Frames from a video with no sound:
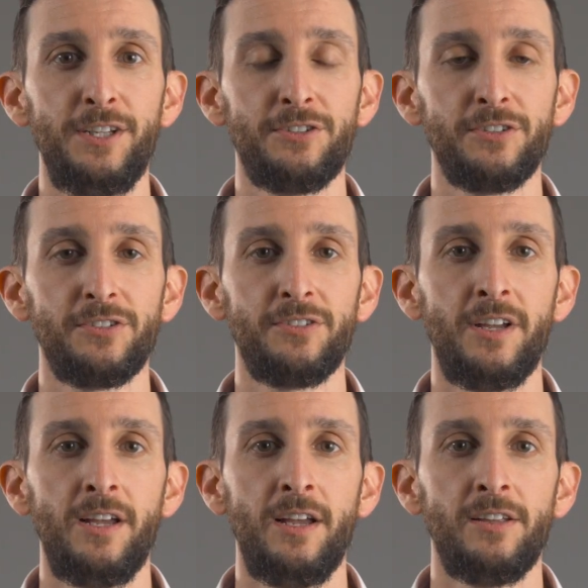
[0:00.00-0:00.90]
features,
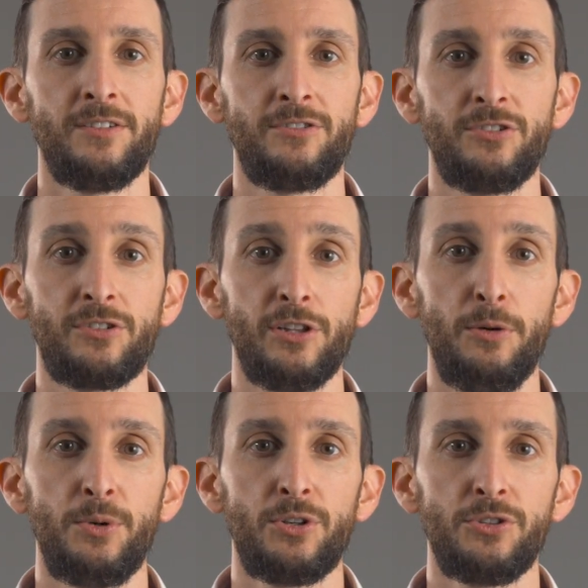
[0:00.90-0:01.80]
such as
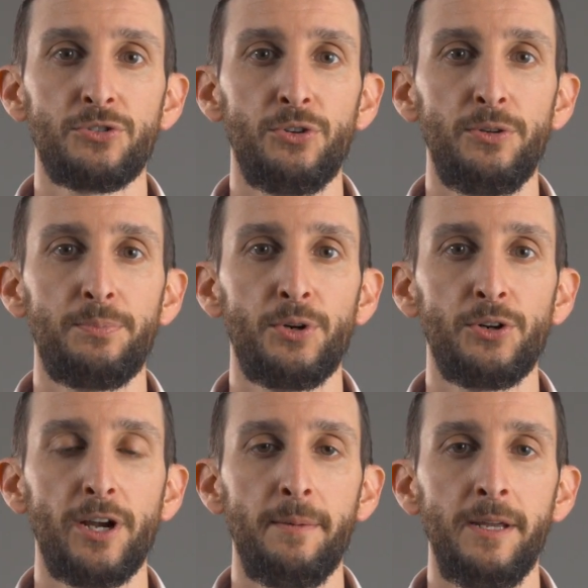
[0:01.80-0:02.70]
global control and
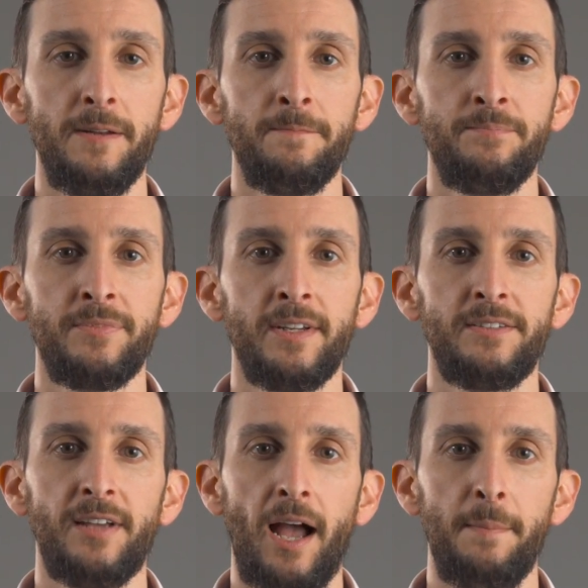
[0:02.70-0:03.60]
programming,
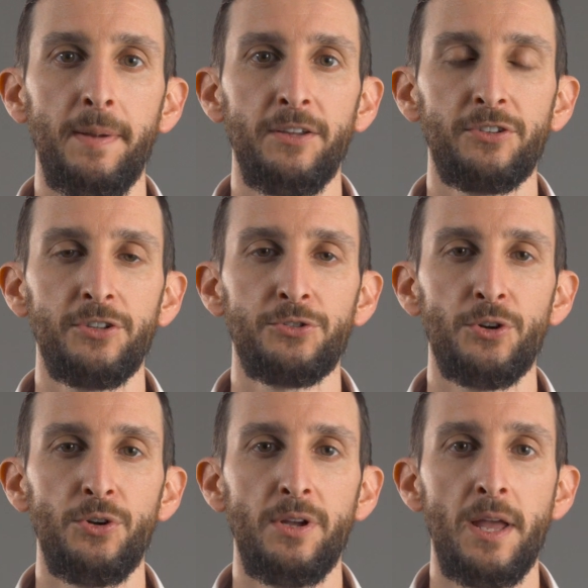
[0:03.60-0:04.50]
time-based
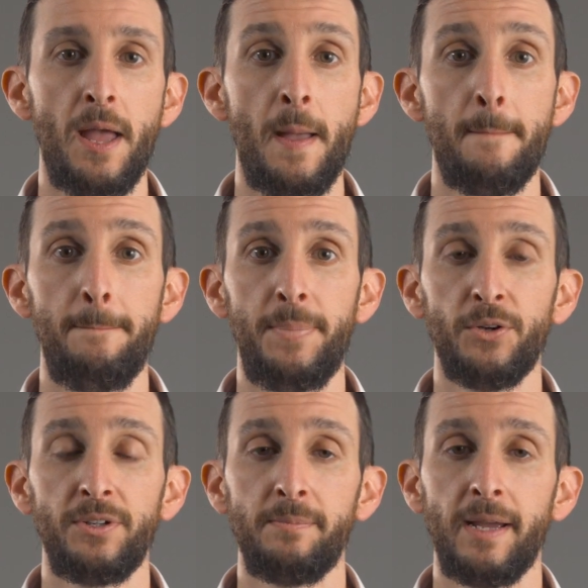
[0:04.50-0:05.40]
control,
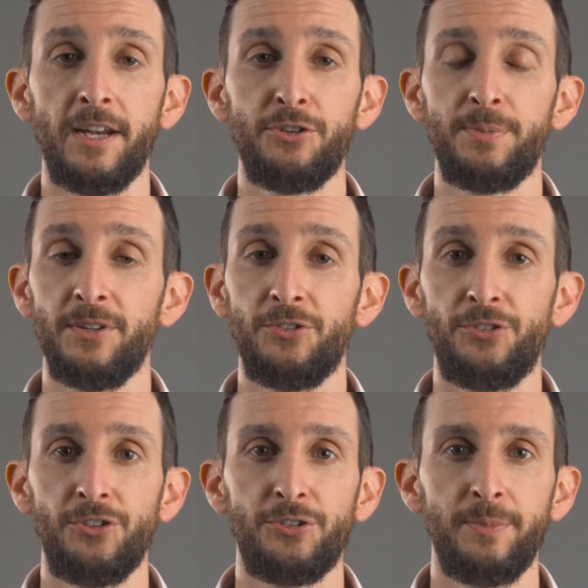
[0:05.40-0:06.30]
building management
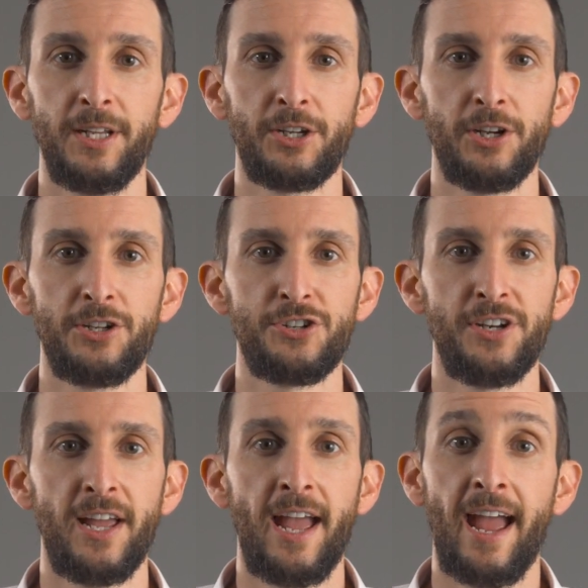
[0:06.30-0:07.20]
system
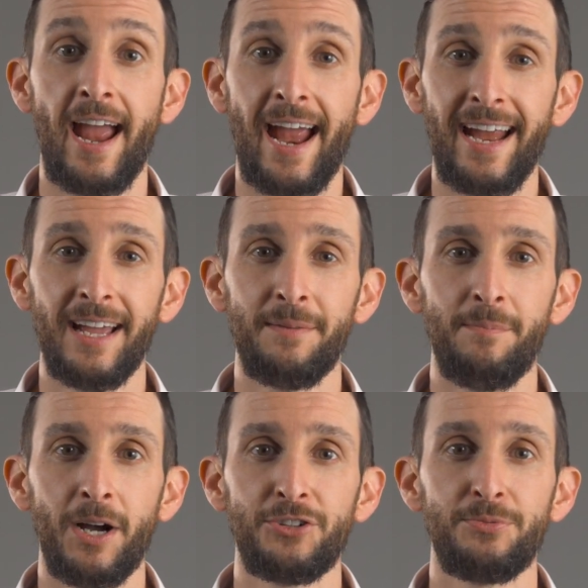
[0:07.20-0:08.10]
integration, and
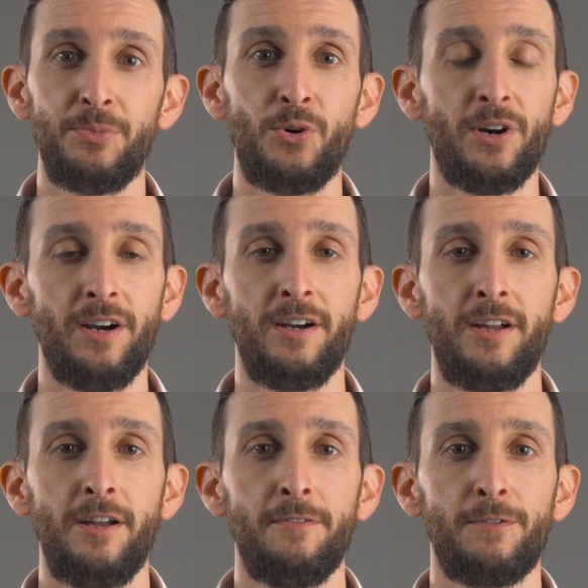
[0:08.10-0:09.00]
much more
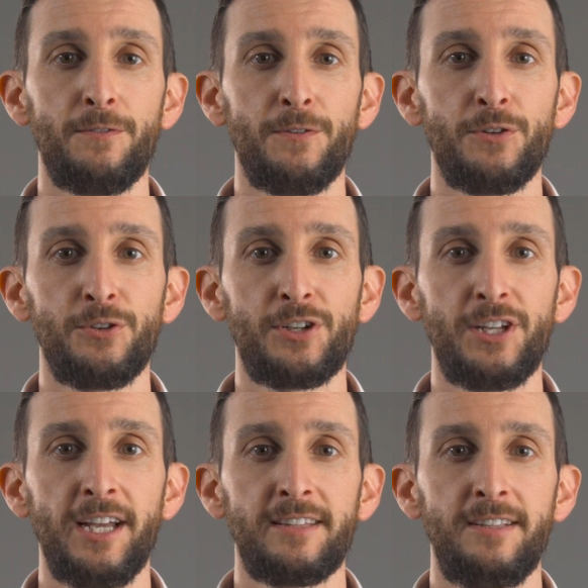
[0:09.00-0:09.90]
for further
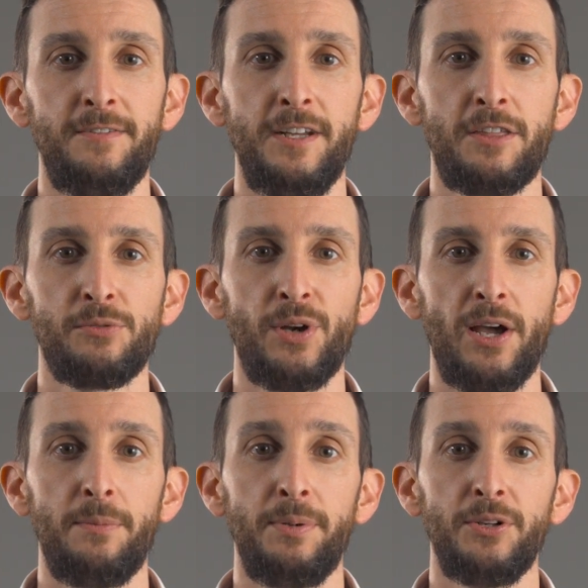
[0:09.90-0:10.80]
connectivity
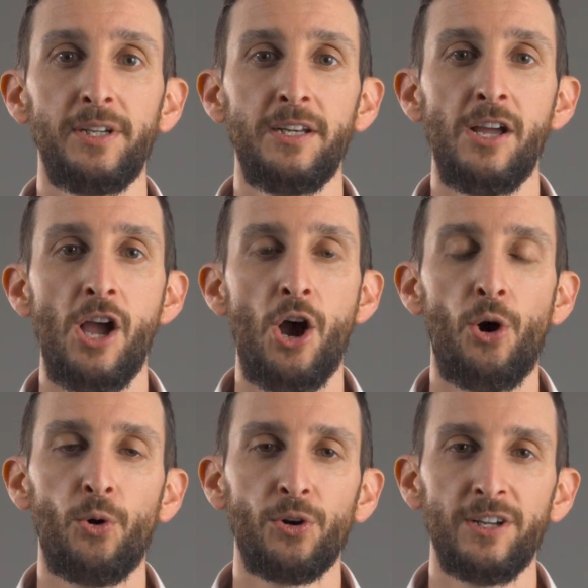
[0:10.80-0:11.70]
throughout a building
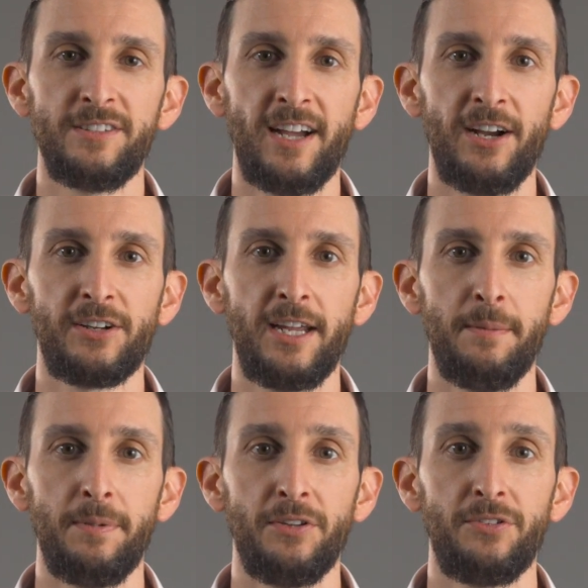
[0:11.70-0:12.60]
or an entire
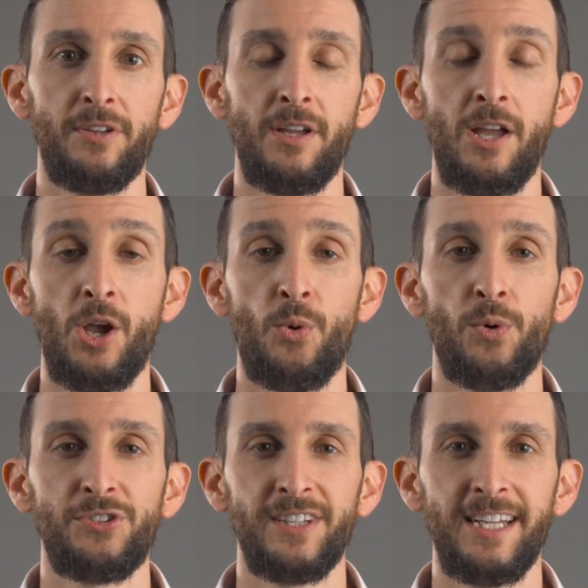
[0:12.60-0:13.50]
campus.
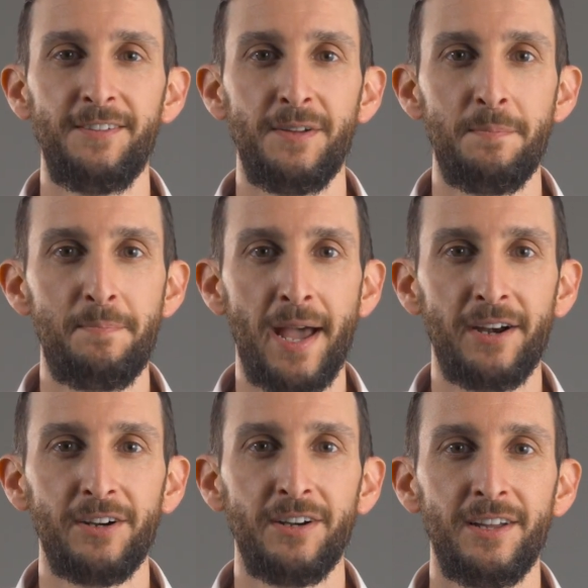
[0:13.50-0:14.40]
What's even
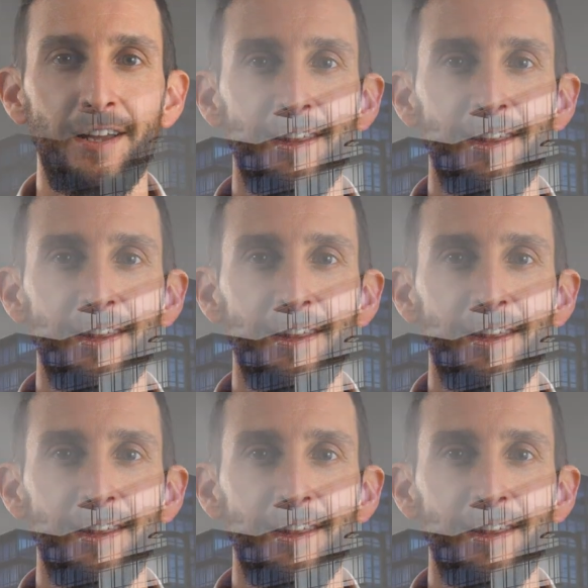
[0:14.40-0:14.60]
better,